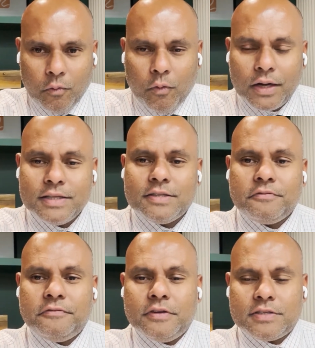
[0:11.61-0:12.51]
What is the
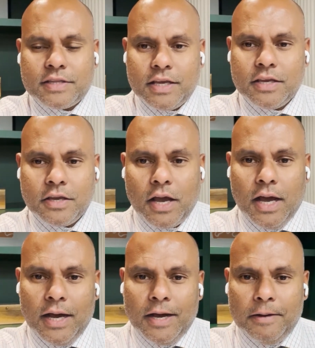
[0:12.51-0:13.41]
first thing
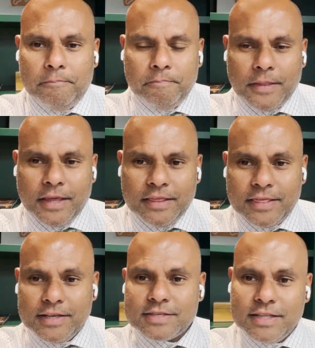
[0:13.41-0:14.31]
in
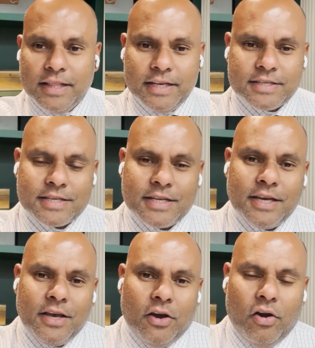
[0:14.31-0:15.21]
this list
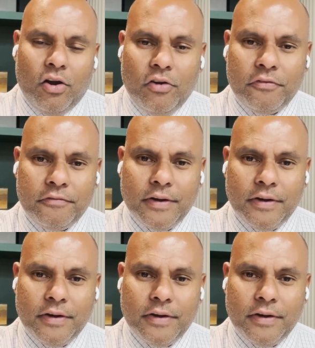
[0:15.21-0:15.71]
of